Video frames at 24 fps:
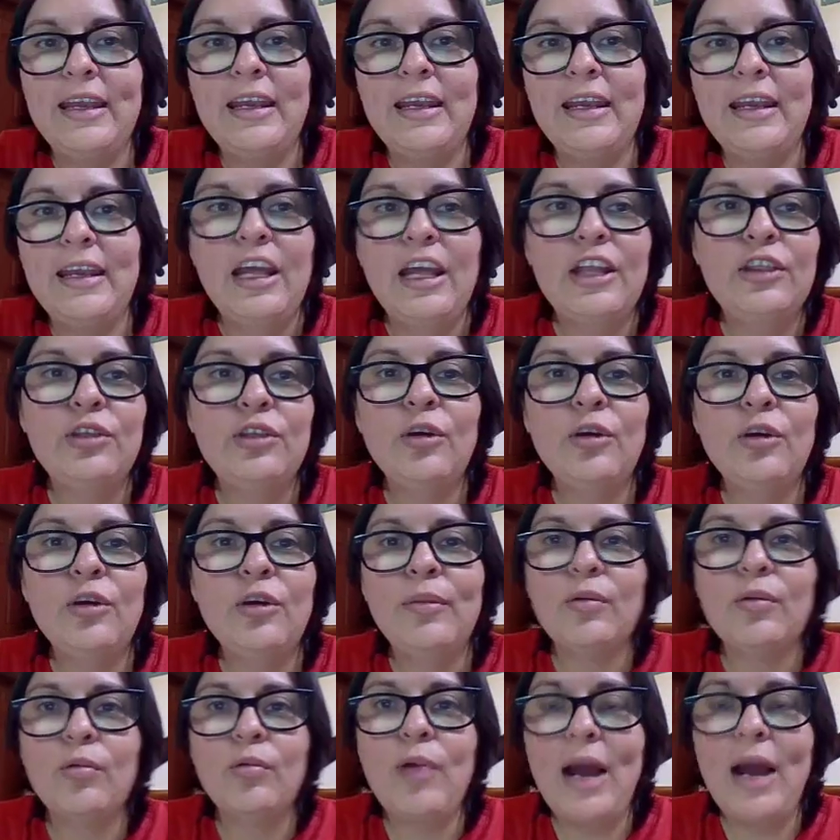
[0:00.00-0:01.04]
Okay,
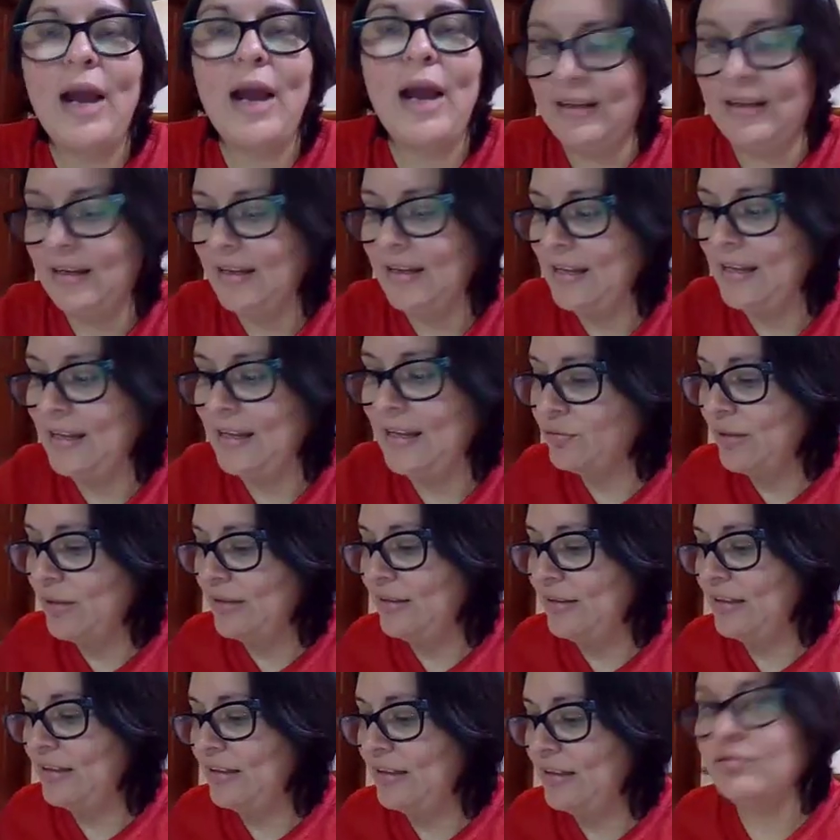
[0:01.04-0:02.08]
number one, let's
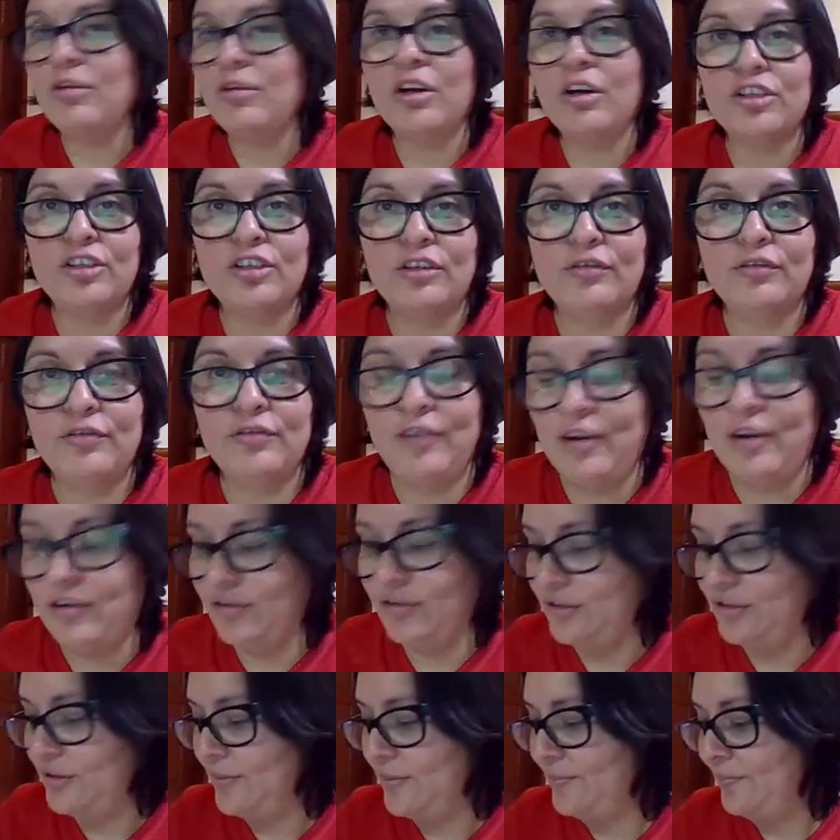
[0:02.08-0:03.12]
read the instructions
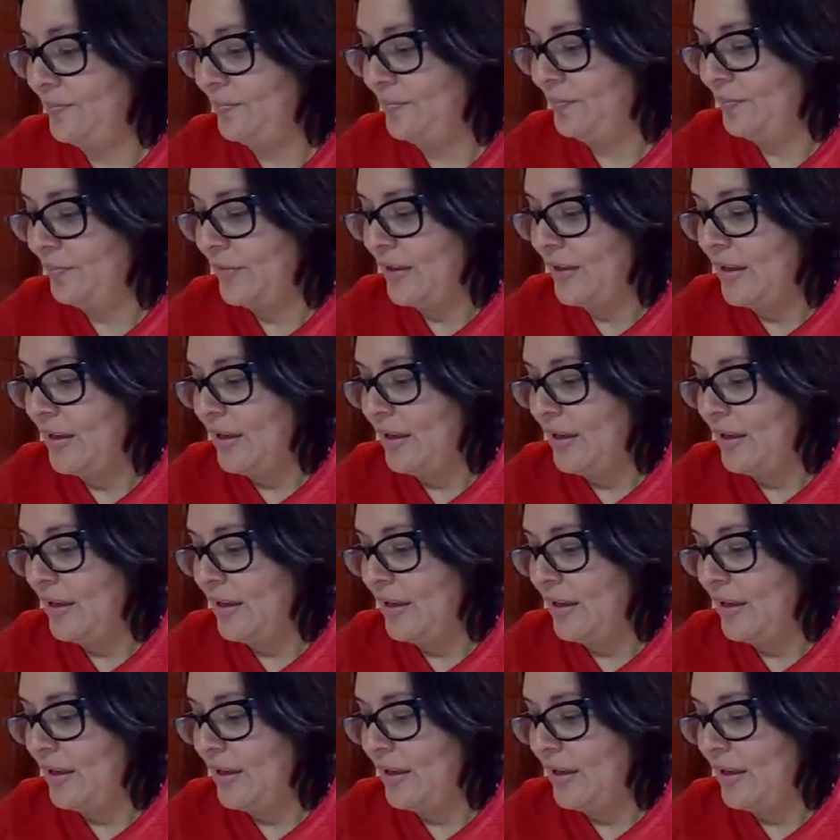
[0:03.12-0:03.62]
first.